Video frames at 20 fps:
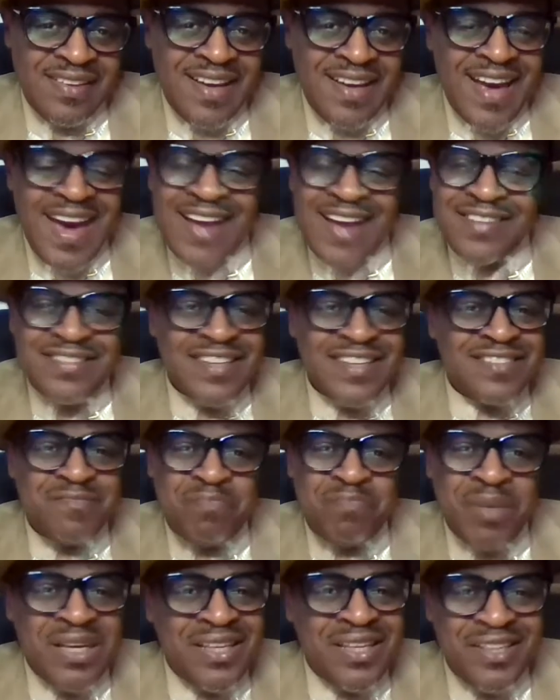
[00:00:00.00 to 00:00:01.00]
and just
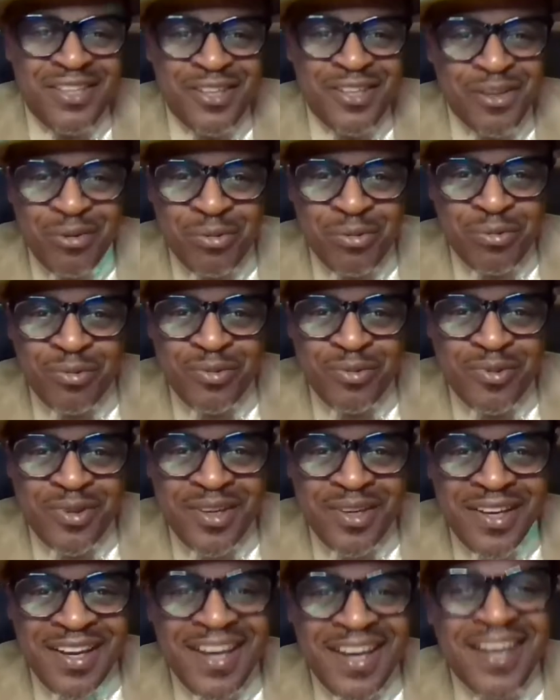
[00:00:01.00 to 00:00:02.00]
be you,
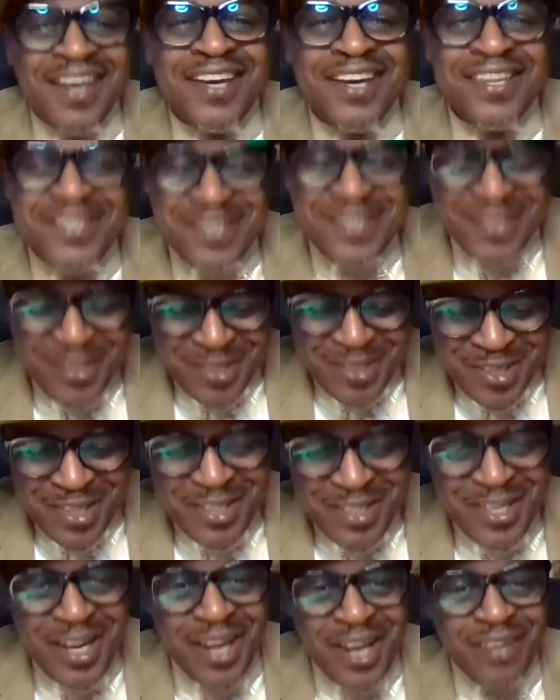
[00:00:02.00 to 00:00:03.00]
it's good
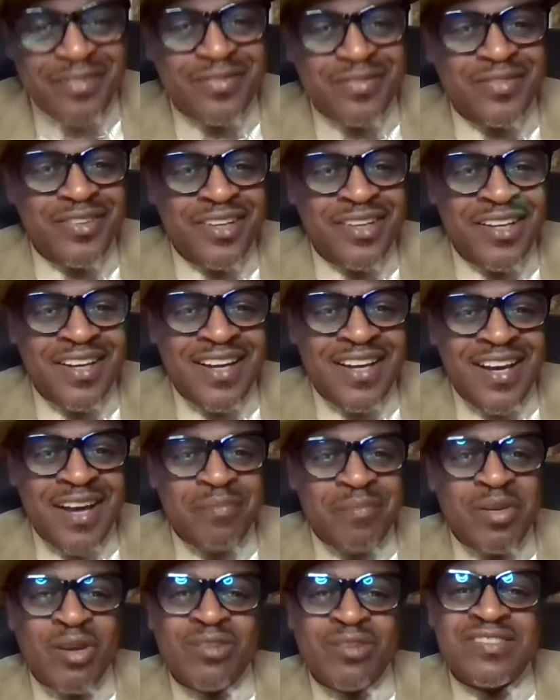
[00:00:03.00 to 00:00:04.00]
enough,
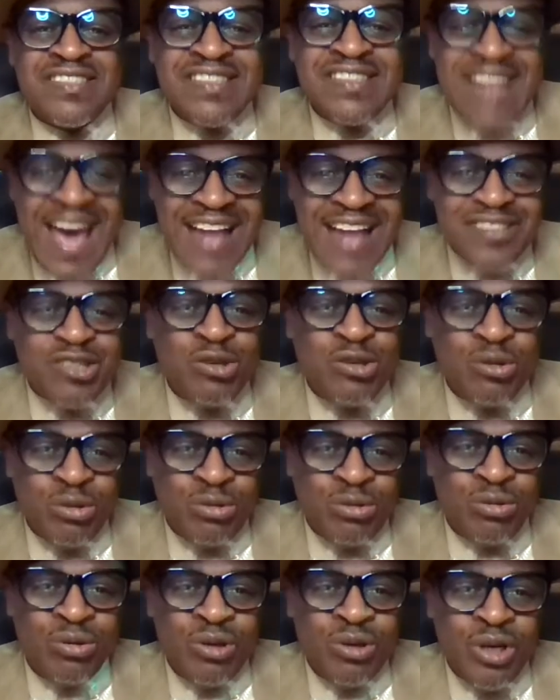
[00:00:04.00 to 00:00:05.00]
because that's
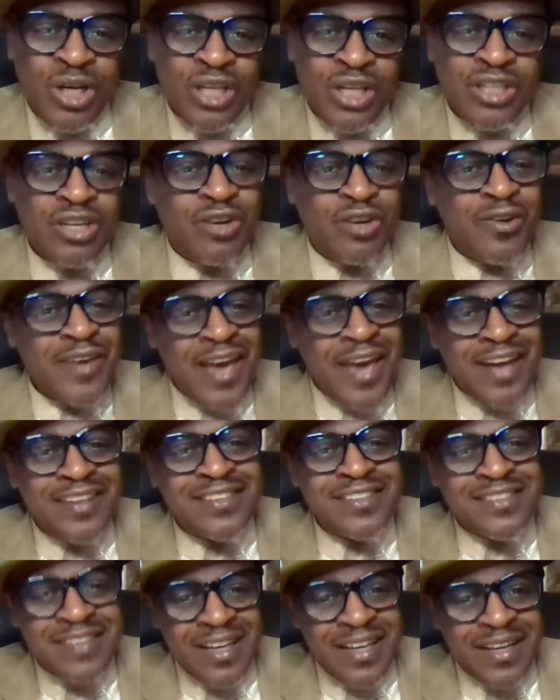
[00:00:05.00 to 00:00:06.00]
who the Creator
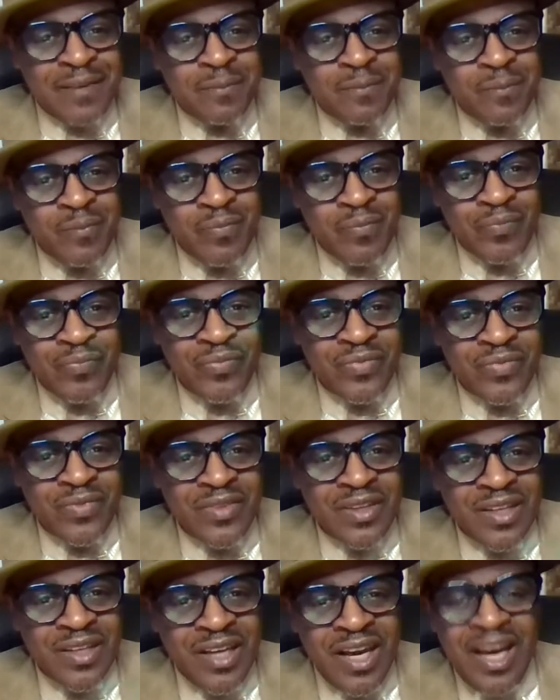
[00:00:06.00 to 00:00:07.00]
sent.
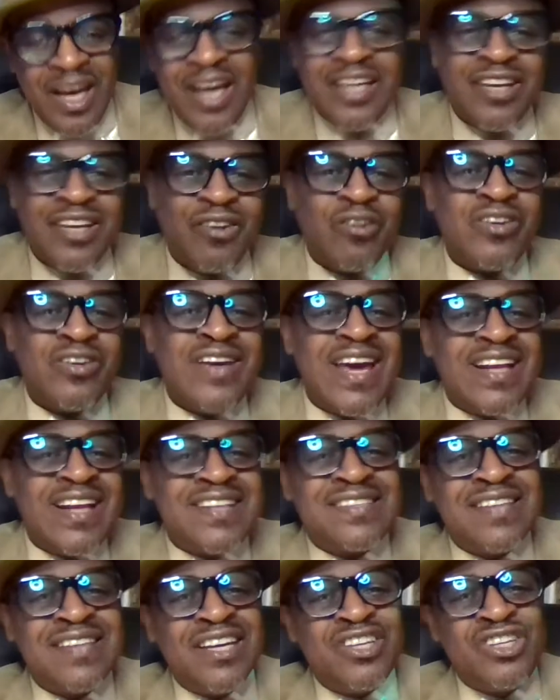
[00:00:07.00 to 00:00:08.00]
The Creator
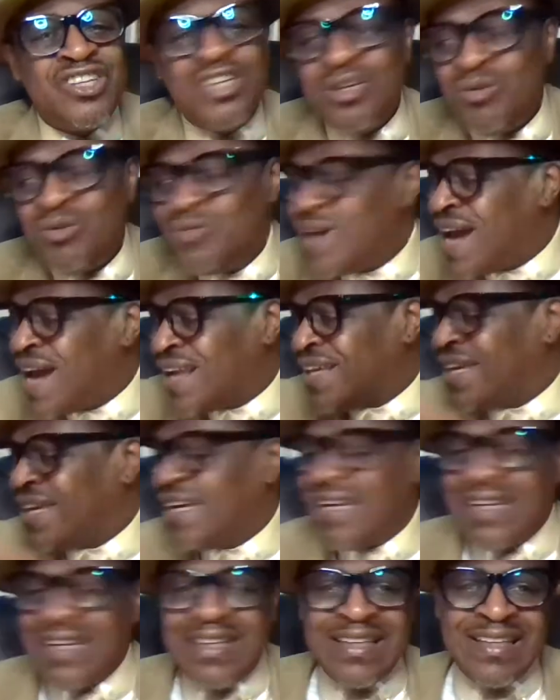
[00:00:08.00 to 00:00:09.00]
sent you, not a
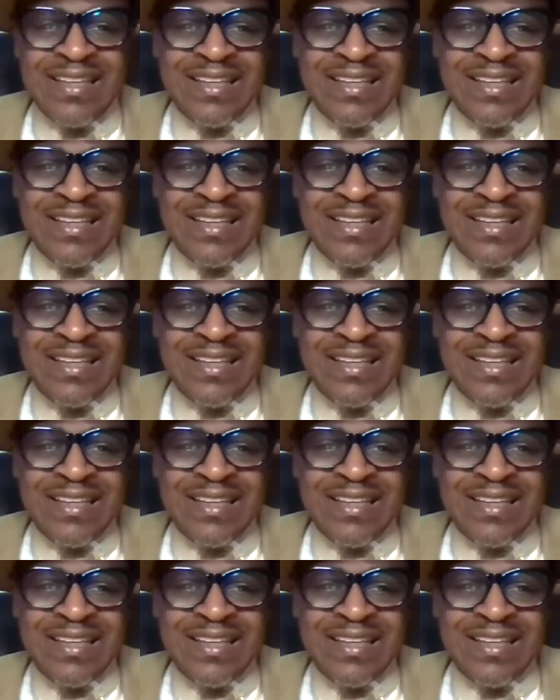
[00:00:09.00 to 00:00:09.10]
king.